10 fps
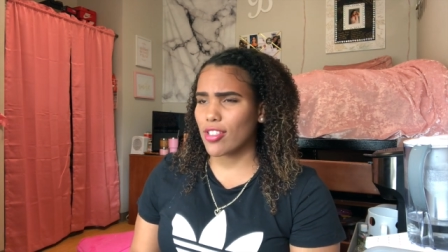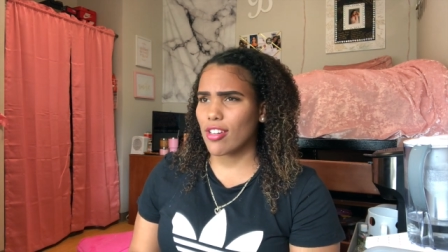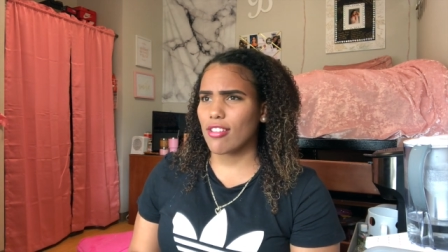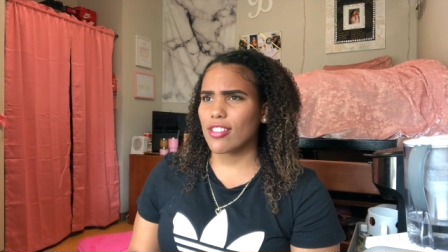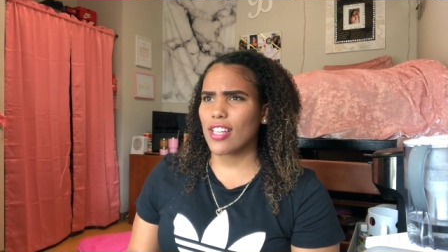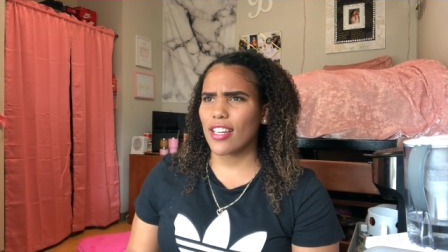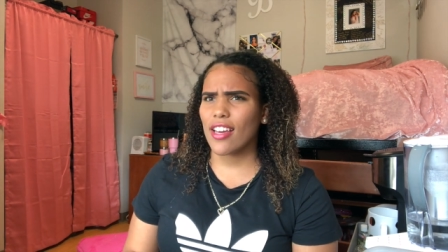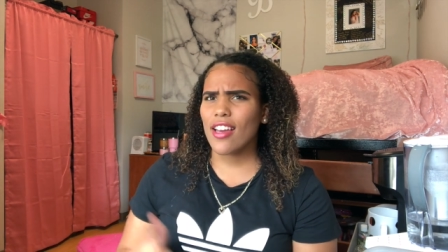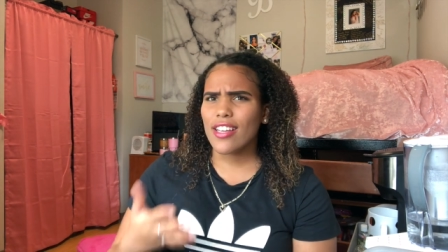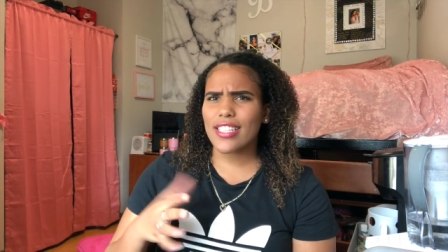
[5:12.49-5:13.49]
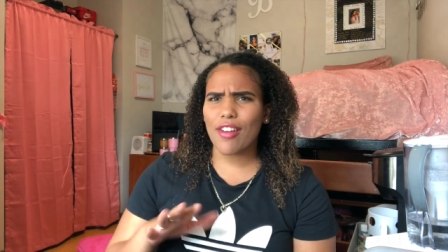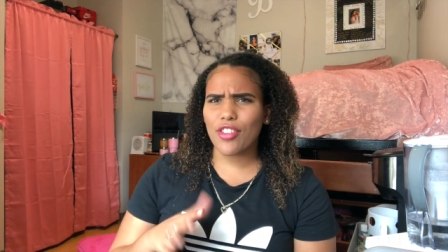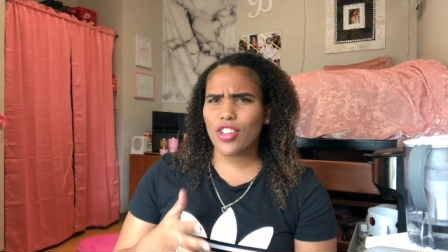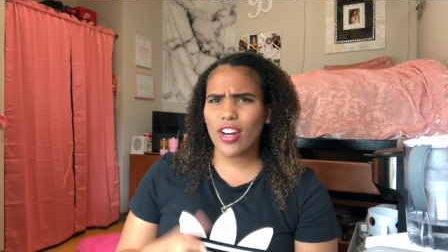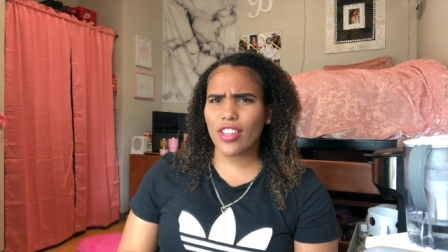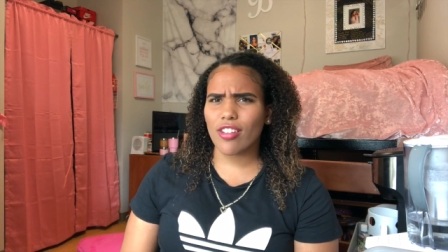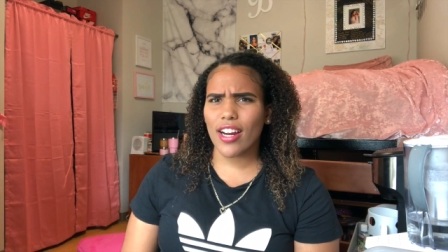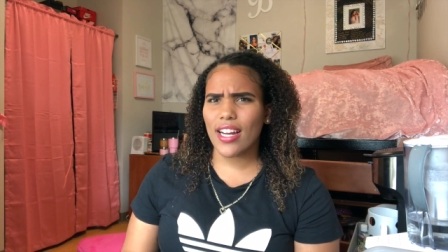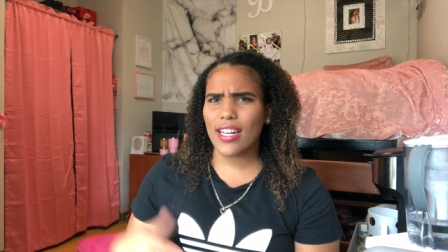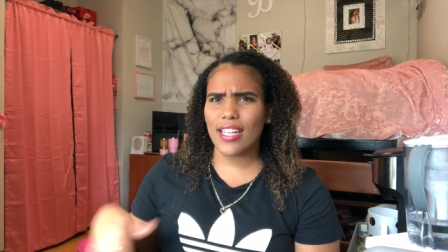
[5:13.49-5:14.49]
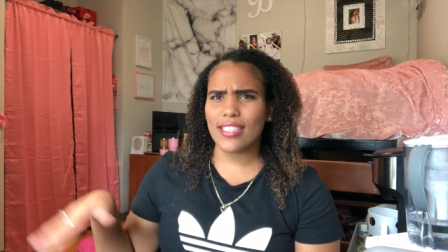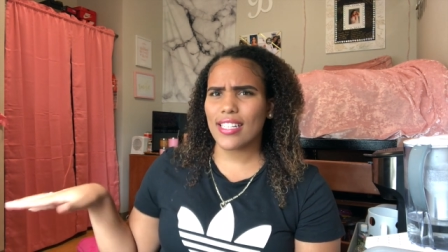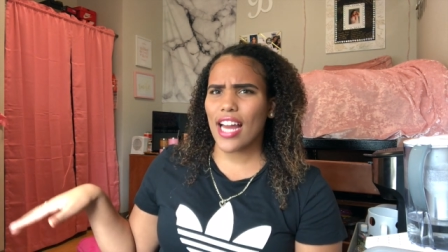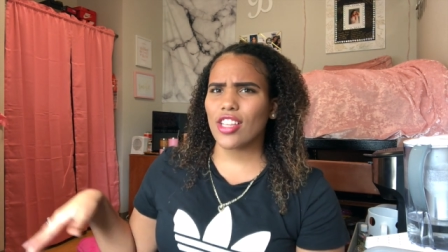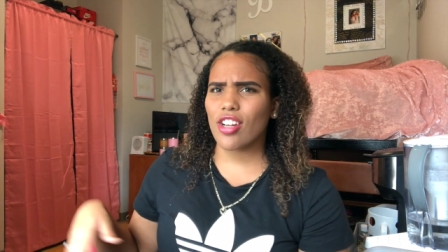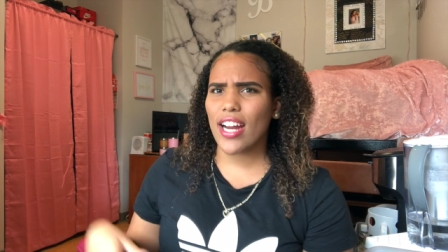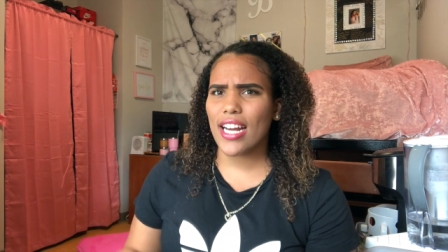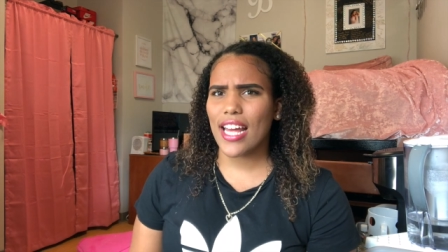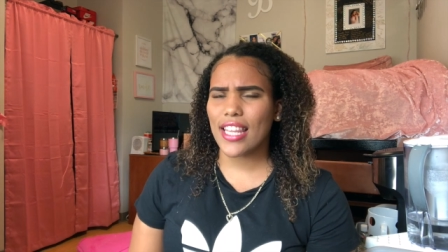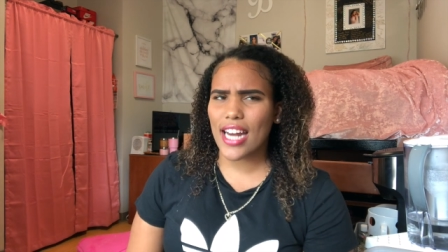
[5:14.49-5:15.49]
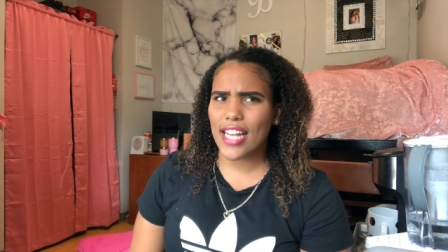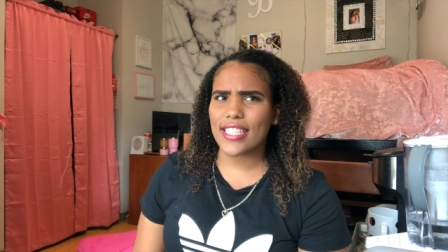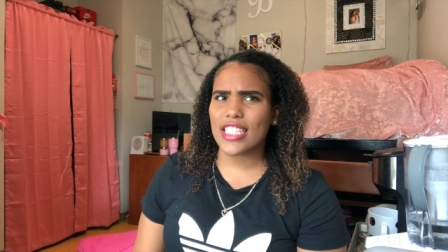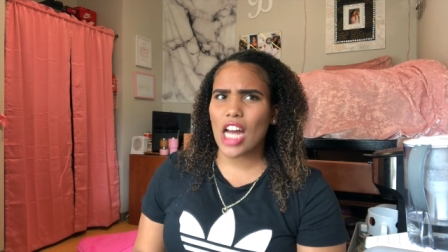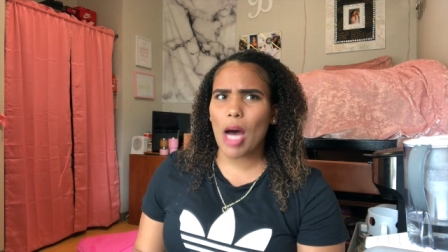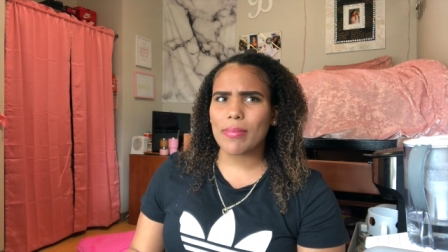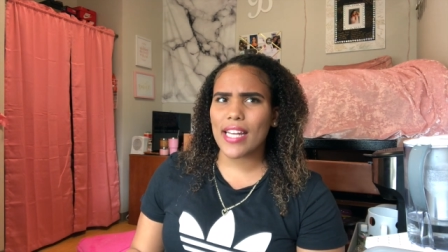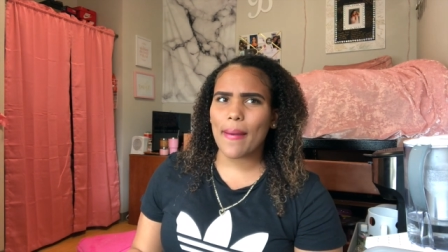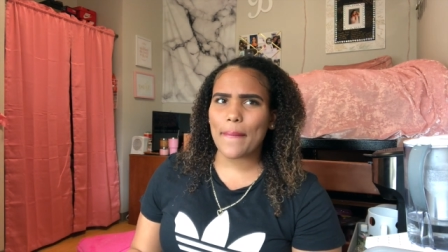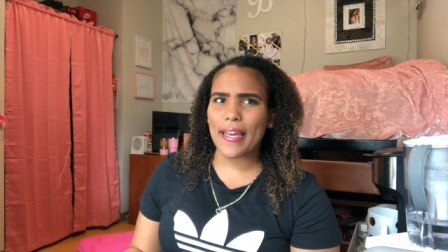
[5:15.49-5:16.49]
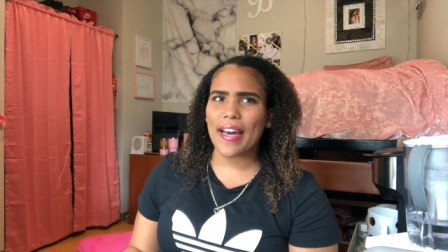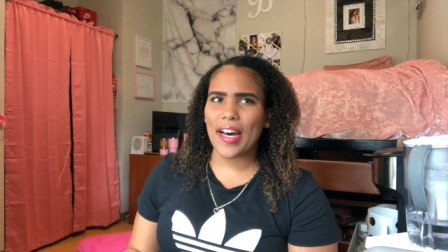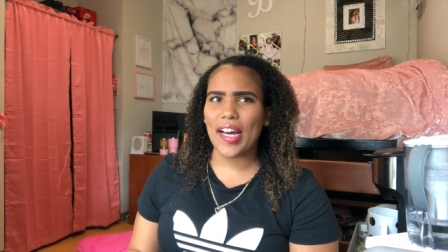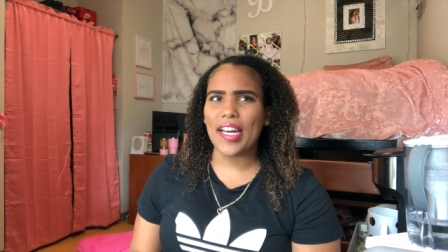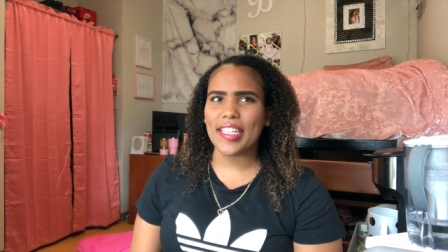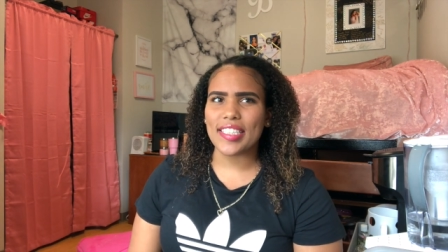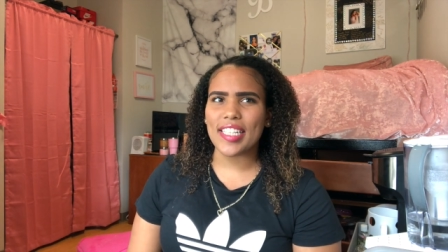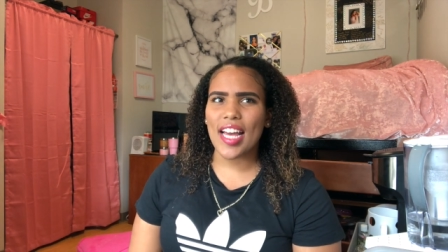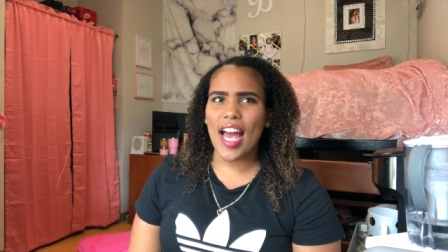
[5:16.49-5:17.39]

So it was like 7th or 8th grade into ninth grade and then I stopped it because,